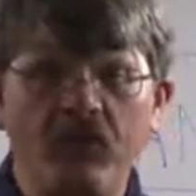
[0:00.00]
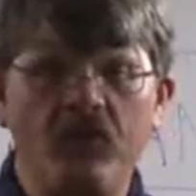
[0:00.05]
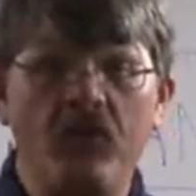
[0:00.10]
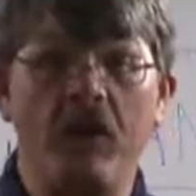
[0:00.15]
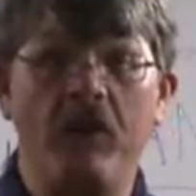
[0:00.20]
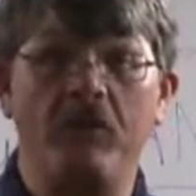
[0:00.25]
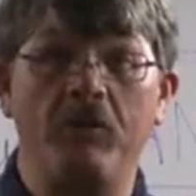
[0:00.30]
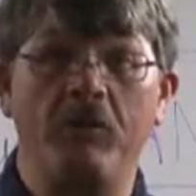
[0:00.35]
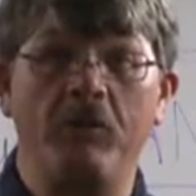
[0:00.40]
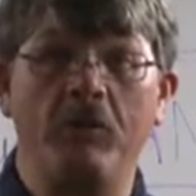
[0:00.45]
in
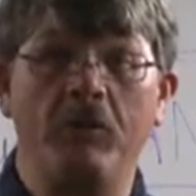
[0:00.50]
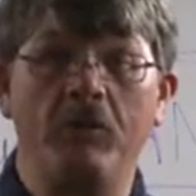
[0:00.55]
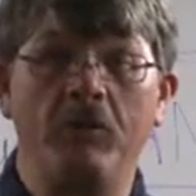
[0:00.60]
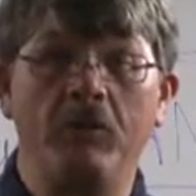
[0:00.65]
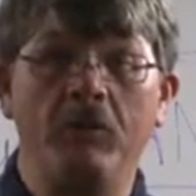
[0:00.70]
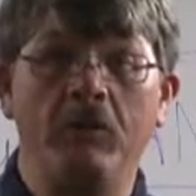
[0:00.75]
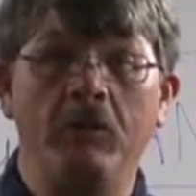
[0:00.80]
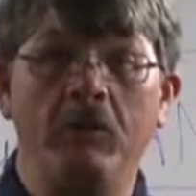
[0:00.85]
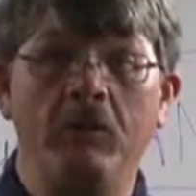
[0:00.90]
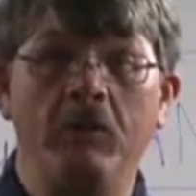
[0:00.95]
general
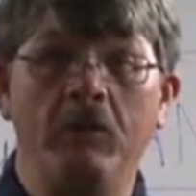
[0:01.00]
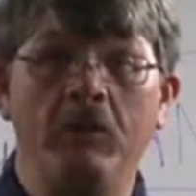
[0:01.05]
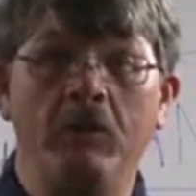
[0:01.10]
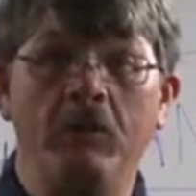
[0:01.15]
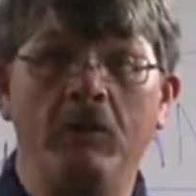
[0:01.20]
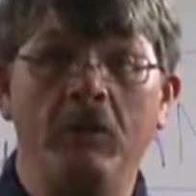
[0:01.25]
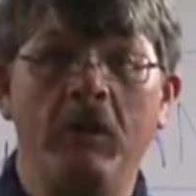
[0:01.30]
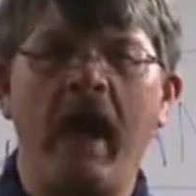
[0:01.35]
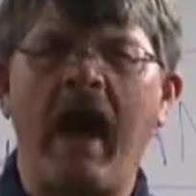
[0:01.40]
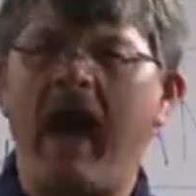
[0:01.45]

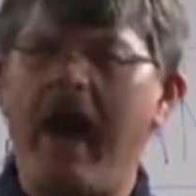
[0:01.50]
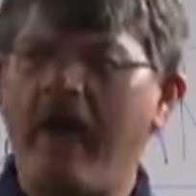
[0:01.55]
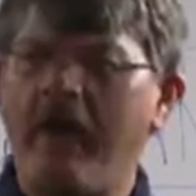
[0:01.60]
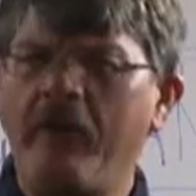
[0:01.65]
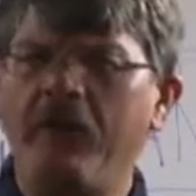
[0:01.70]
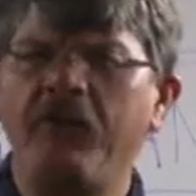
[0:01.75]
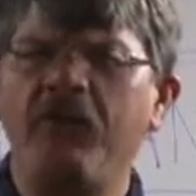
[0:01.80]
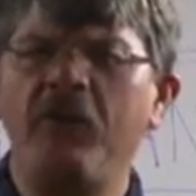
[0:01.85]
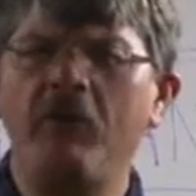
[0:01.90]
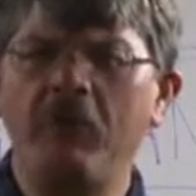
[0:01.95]

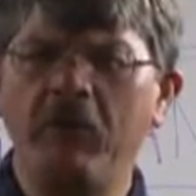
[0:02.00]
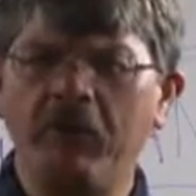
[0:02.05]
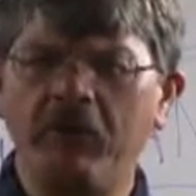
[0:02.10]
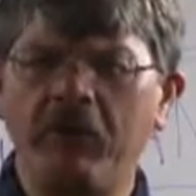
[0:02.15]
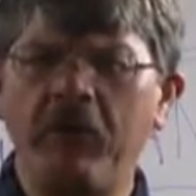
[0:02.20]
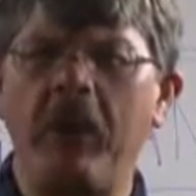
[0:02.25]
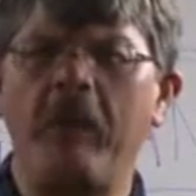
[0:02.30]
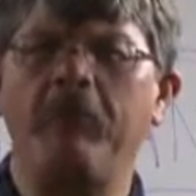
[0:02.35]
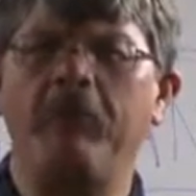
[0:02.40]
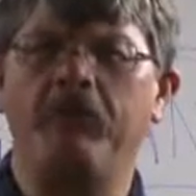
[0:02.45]
have some
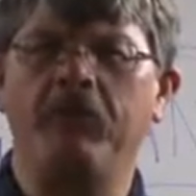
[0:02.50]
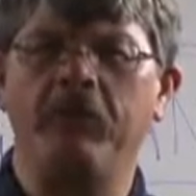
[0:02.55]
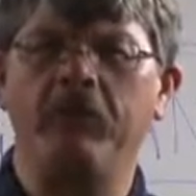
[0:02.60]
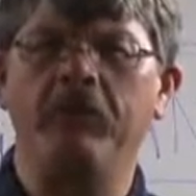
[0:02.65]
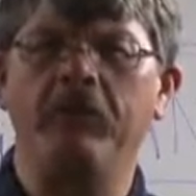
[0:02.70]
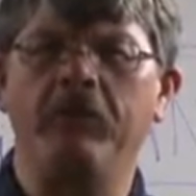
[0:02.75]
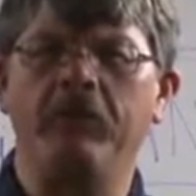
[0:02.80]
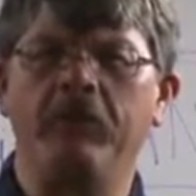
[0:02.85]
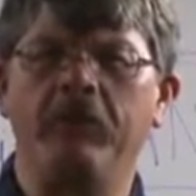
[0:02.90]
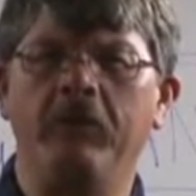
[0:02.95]

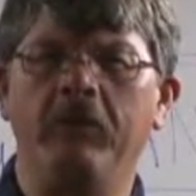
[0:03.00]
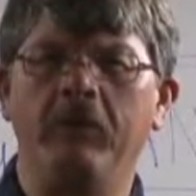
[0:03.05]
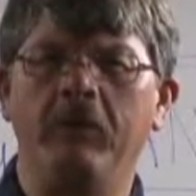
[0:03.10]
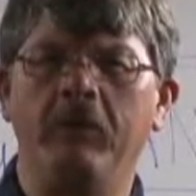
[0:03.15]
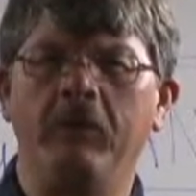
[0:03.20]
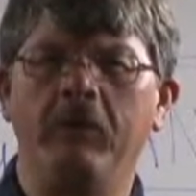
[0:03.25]
assumptions